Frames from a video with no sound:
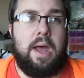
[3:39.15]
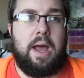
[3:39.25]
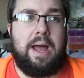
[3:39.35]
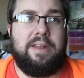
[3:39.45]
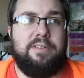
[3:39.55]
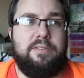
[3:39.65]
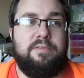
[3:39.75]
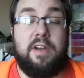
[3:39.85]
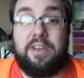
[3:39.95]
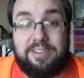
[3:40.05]
and
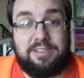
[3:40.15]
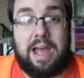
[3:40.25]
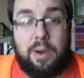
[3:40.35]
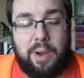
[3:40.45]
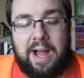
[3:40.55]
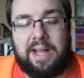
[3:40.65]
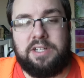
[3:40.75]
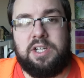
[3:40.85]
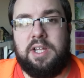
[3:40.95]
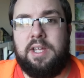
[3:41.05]
very sour
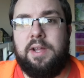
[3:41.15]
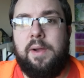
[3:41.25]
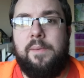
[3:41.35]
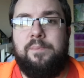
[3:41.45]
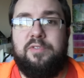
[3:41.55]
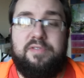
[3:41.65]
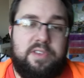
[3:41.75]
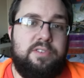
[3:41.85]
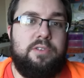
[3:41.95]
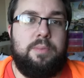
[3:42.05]
actually
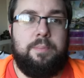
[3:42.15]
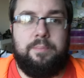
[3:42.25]
fizzers.